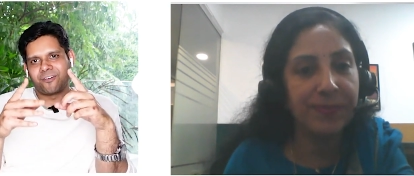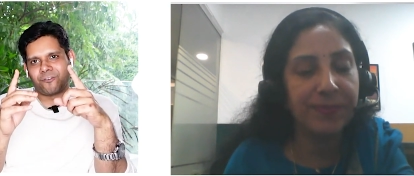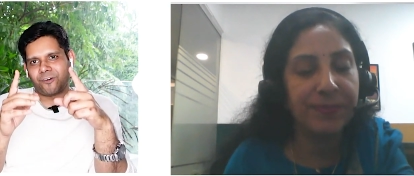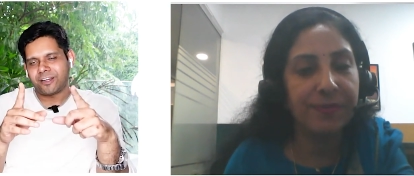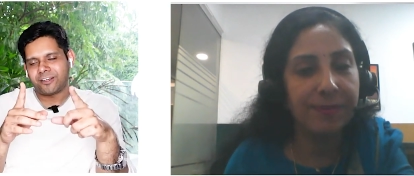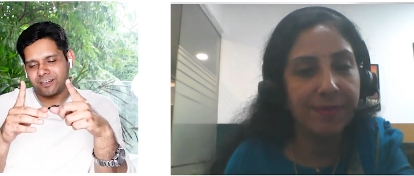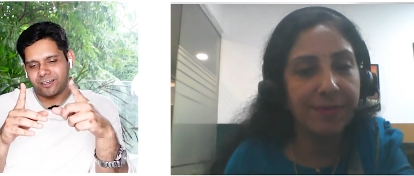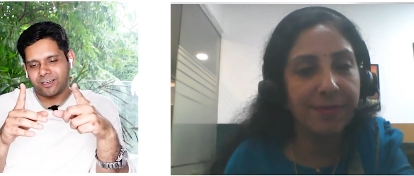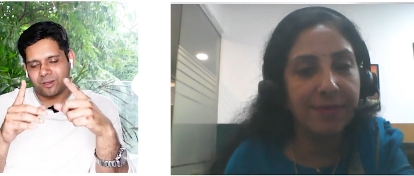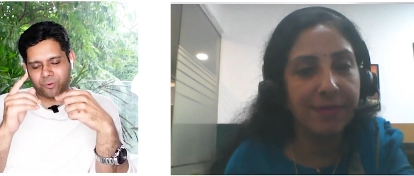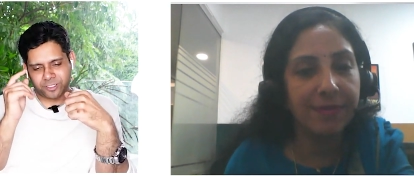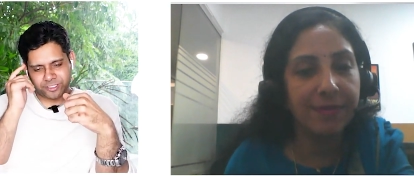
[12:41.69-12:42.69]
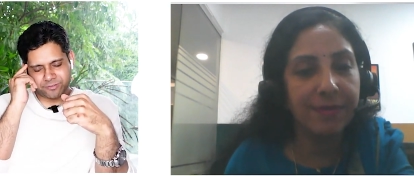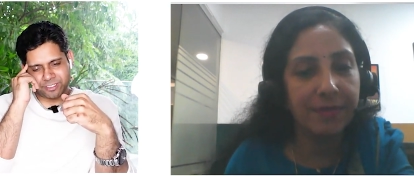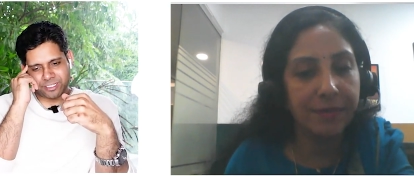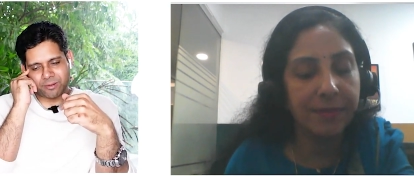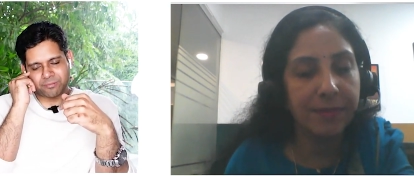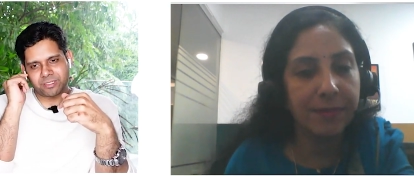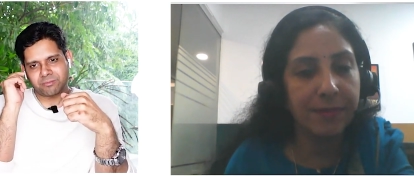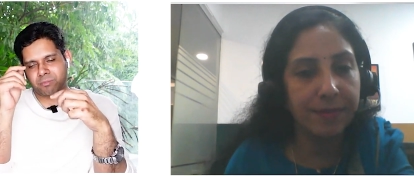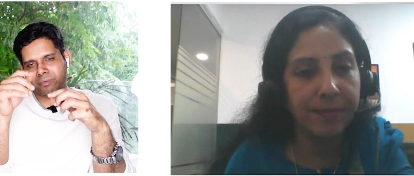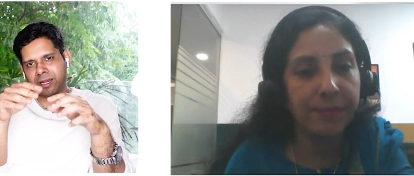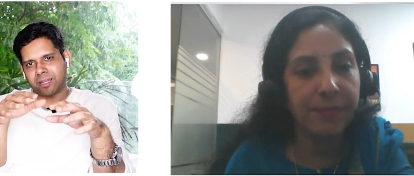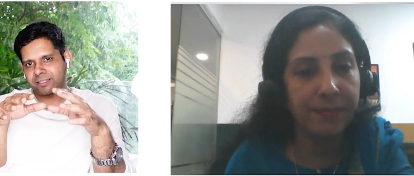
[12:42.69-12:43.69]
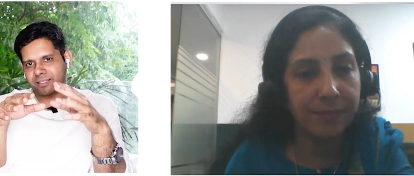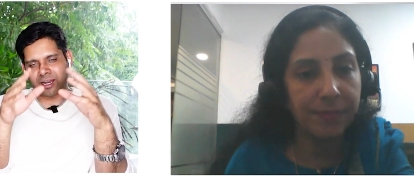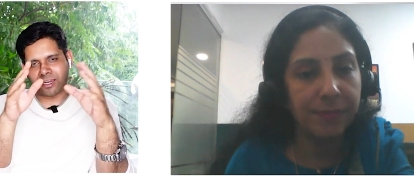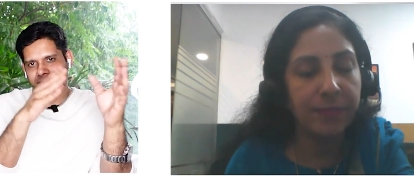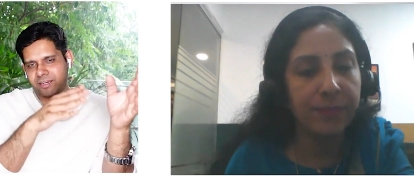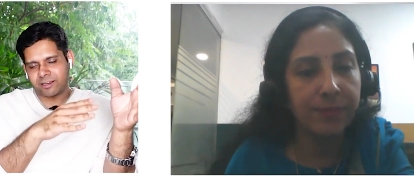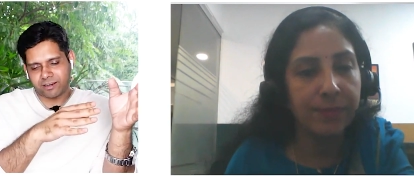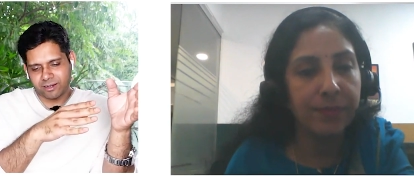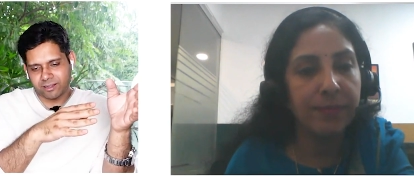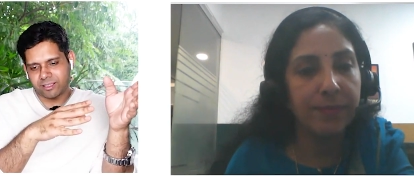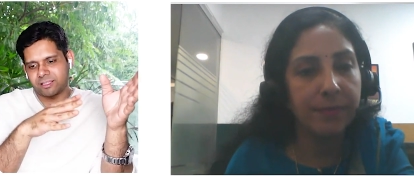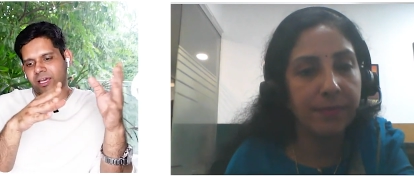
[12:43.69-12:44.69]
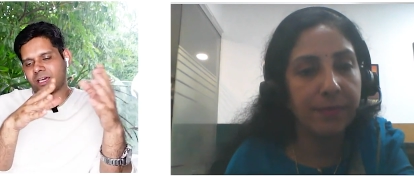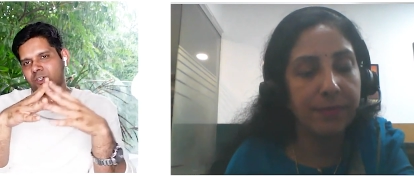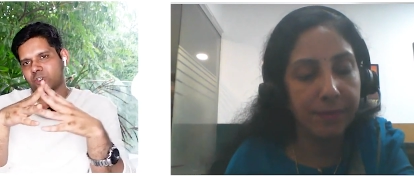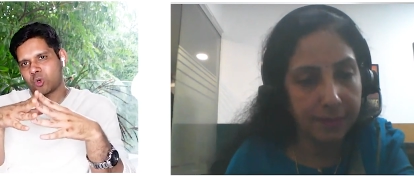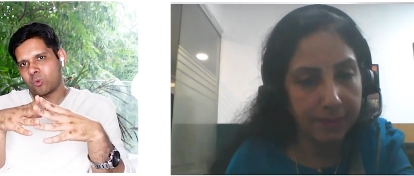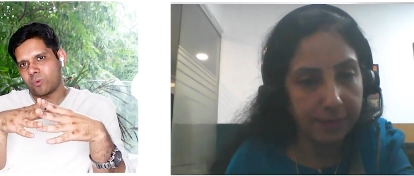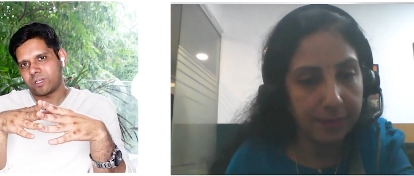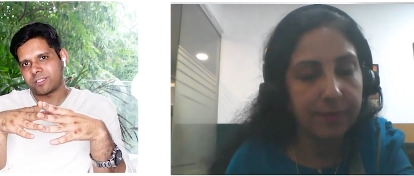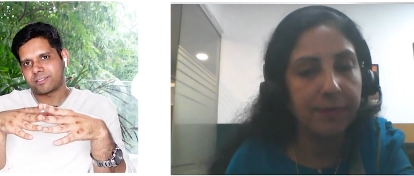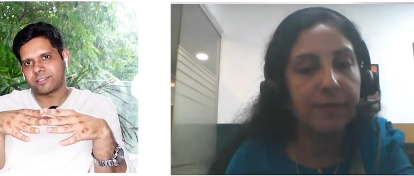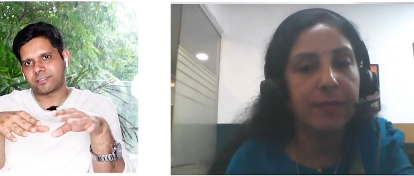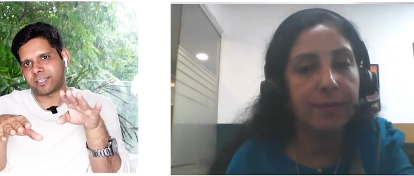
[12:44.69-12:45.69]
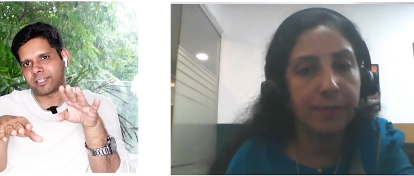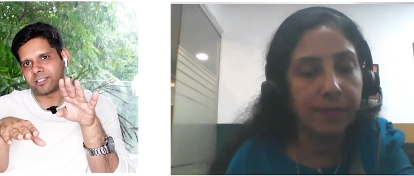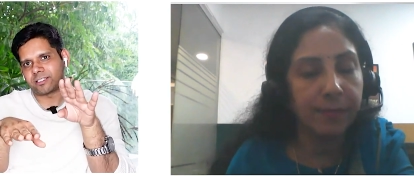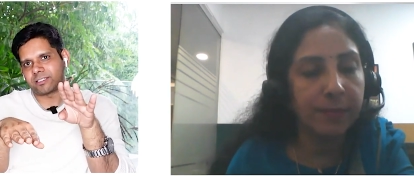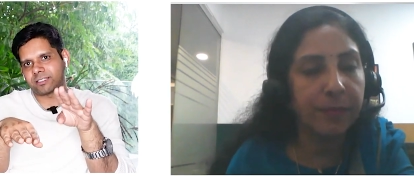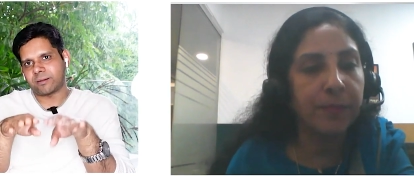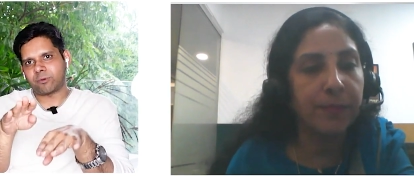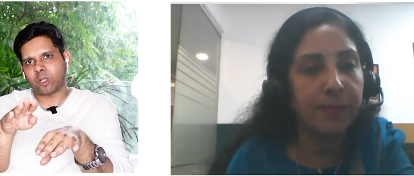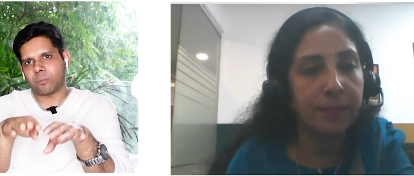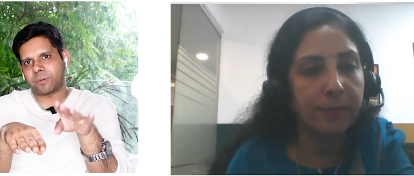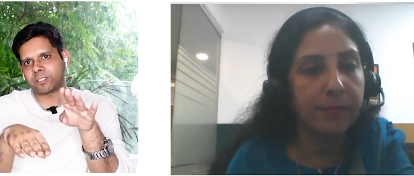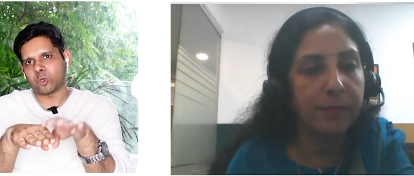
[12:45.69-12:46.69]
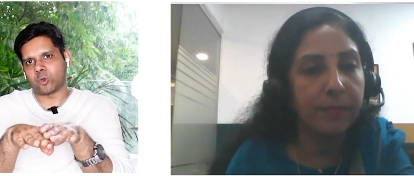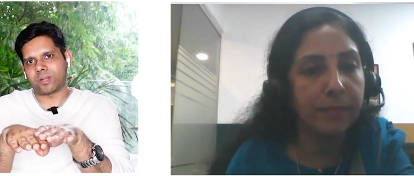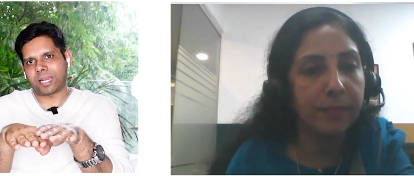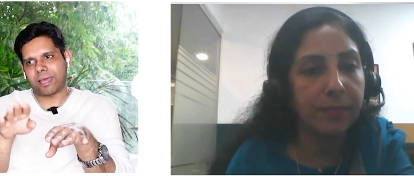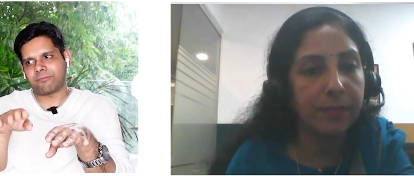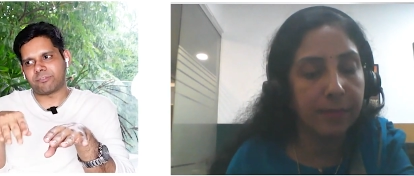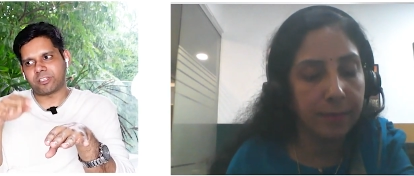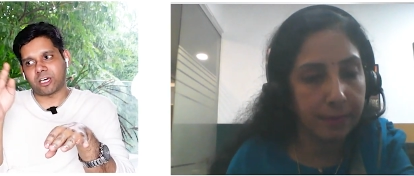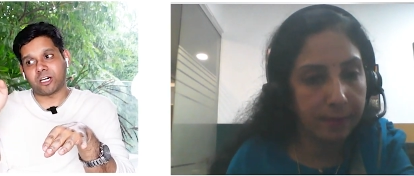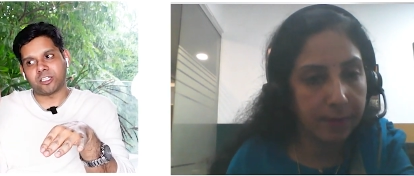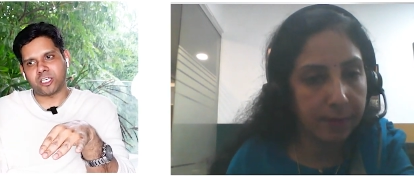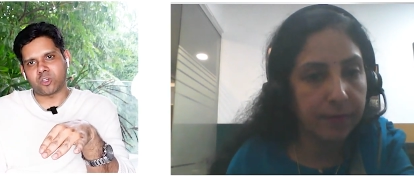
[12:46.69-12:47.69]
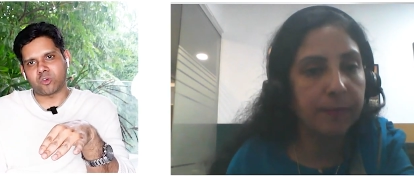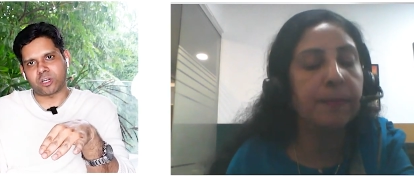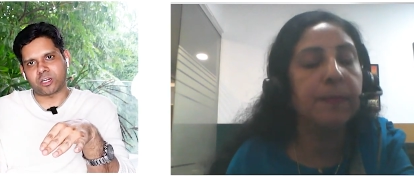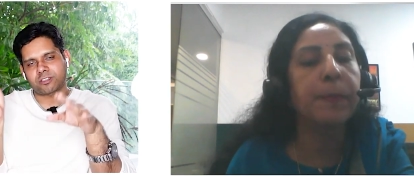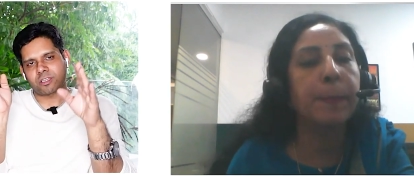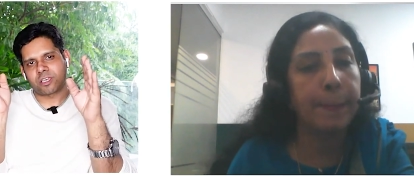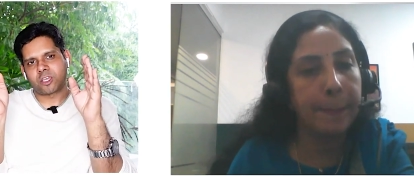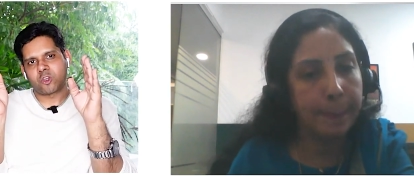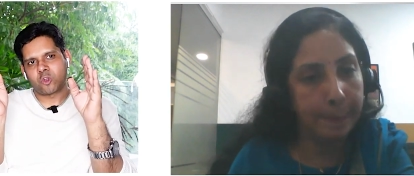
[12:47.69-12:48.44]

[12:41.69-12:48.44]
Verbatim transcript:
Speaker 1: One question which comes in my mind is, earlier in our show, we discussed that some topics overlap with other units.